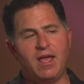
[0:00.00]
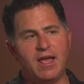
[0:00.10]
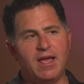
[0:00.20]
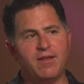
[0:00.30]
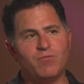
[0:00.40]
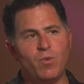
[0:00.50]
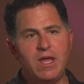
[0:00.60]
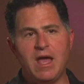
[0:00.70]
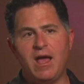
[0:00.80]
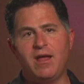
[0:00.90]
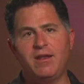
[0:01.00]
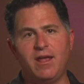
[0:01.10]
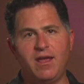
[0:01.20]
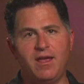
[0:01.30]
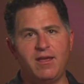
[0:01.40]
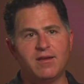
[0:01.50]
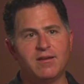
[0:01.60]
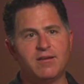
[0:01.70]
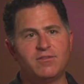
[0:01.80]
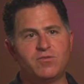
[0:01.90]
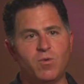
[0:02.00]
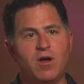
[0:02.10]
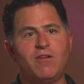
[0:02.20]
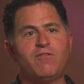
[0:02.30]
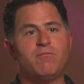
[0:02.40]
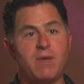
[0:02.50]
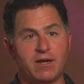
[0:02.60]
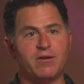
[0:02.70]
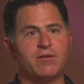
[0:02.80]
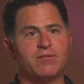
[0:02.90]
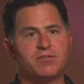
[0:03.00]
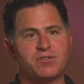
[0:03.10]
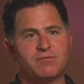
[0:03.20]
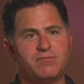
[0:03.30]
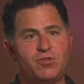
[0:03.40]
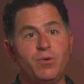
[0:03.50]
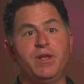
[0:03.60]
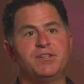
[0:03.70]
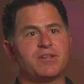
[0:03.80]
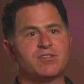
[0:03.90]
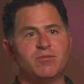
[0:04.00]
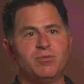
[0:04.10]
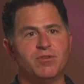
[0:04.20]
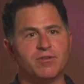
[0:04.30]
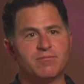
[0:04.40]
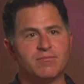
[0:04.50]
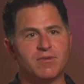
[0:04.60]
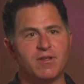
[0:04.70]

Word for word: And we had a 12 megahertz 286 computer.